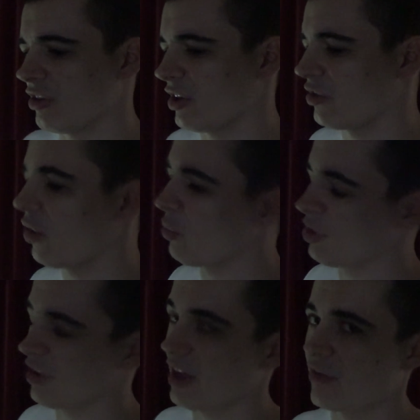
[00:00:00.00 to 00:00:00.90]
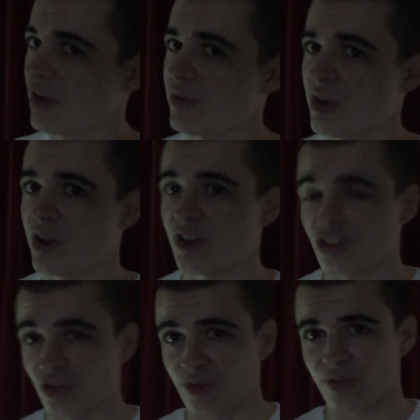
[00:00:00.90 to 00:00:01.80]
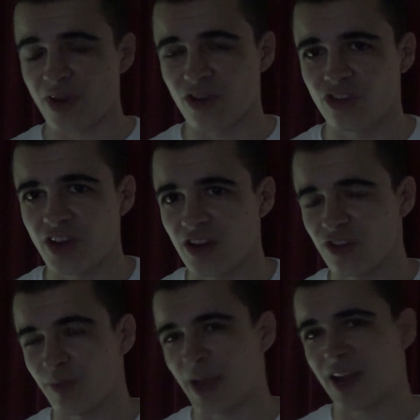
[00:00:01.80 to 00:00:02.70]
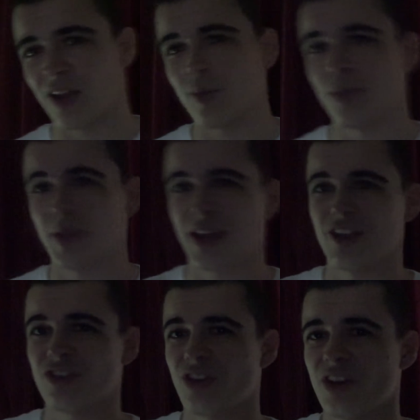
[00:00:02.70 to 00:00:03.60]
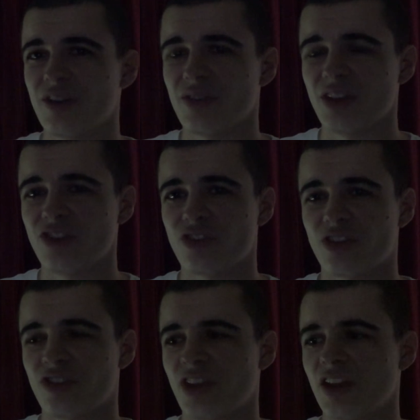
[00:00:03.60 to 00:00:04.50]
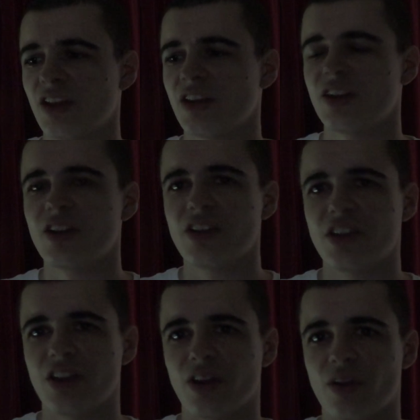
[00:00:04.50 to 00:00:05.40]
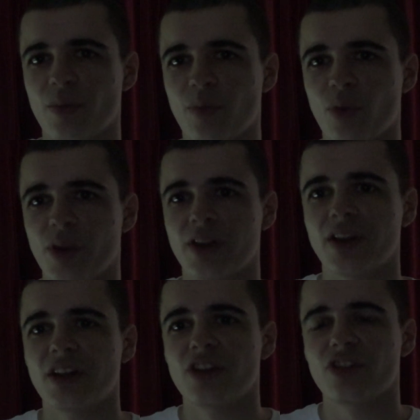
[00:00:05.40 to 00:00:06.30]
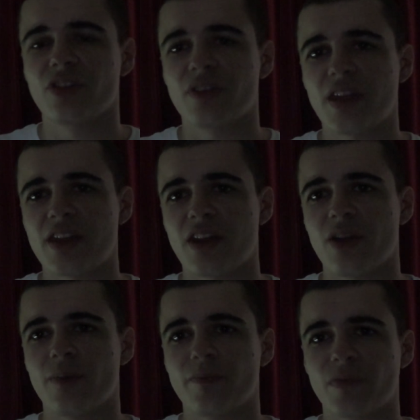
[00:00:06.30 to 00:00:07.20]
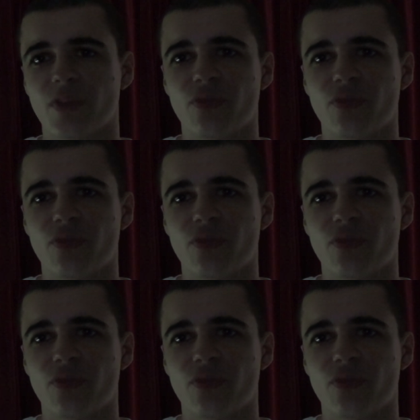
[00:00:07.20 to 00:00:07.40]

I'd always have other lighters or a fire steel as a backup, but that is kind of an interesting, you know, point. So there you go, the